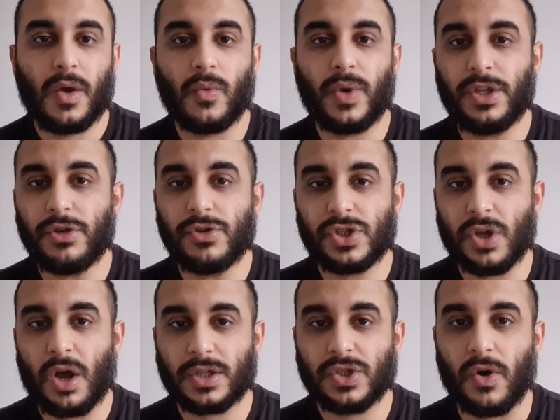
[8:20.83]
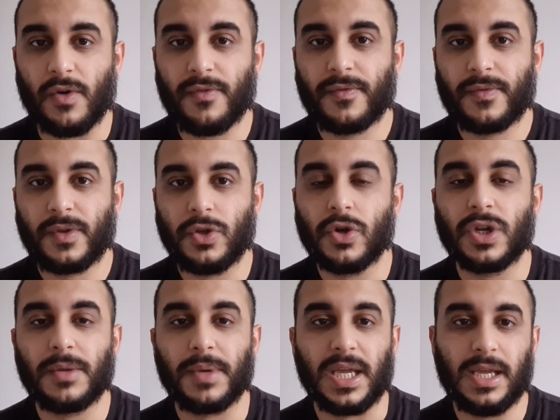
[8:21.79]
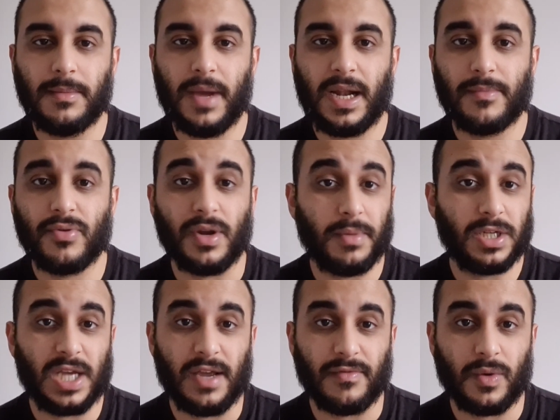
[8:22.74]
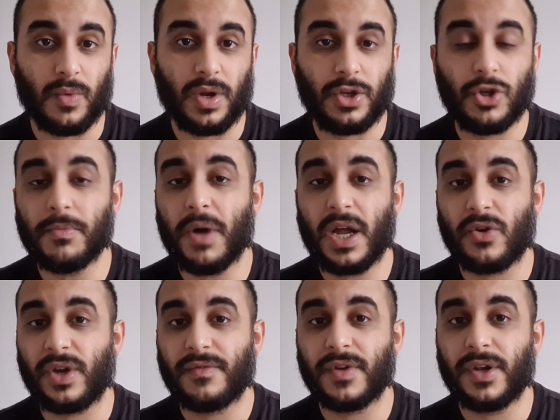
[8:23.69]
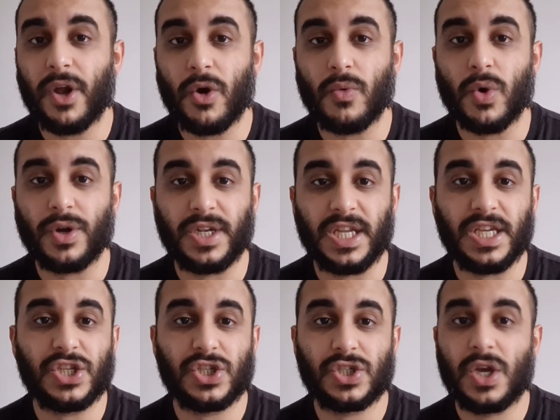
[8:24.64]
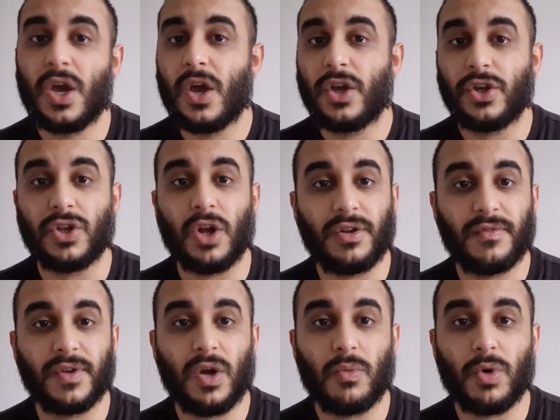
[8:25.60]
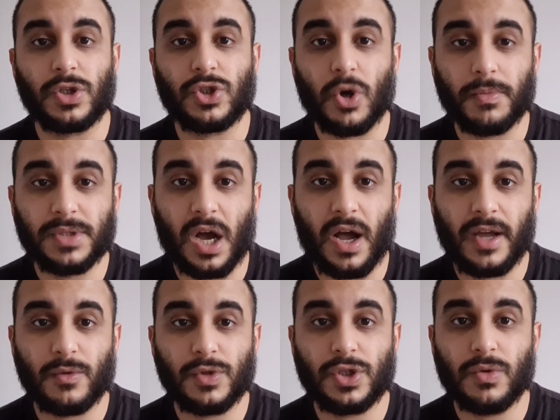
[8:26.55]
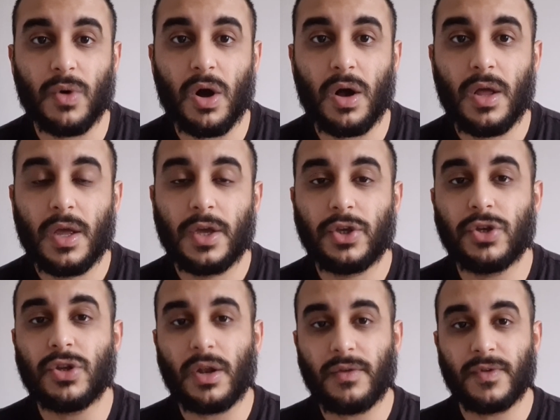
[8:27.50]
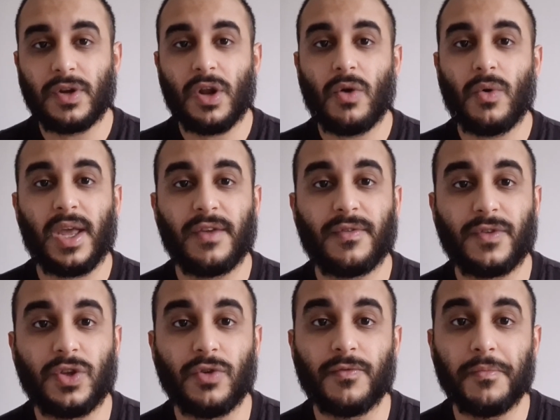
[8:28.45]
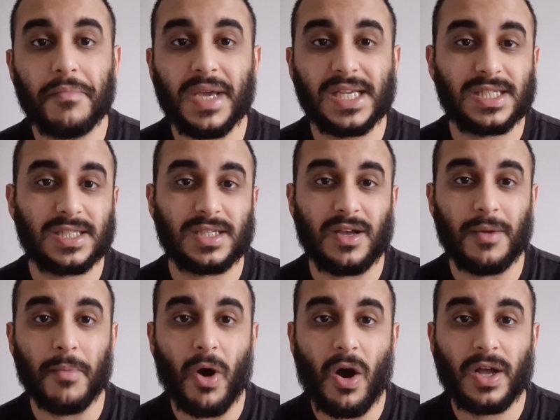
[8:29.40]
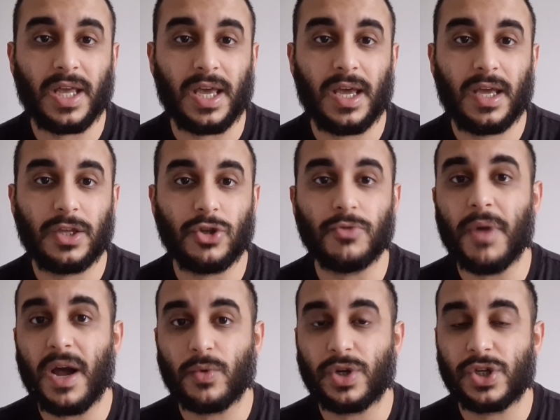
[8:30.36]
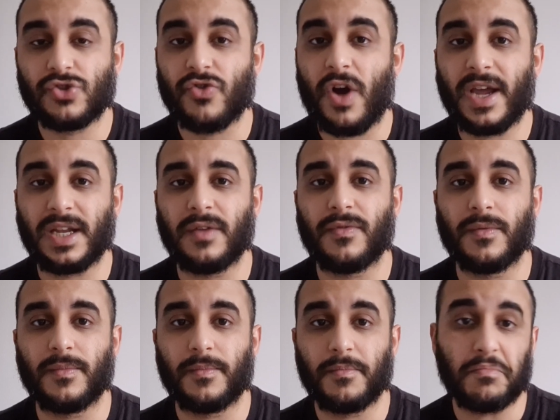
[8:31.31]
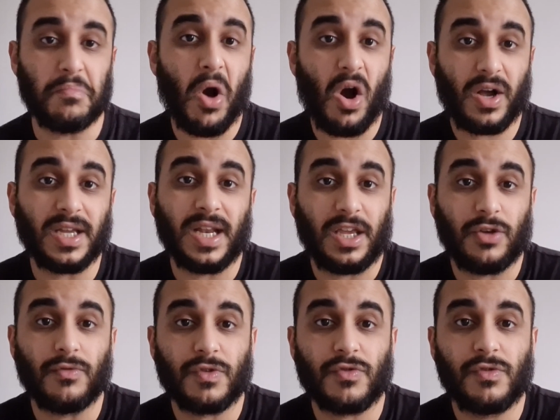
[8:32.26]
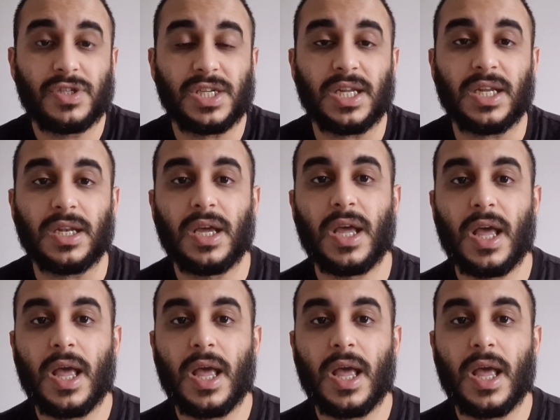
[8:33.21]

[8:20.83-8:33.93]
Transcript: When you start off, you're going to be emailing pretty much everyone. You might not even know what niche, you don't even know what job titles you are. You don't even know if you've missed a market. You might want to try a different market that you're recruiting in.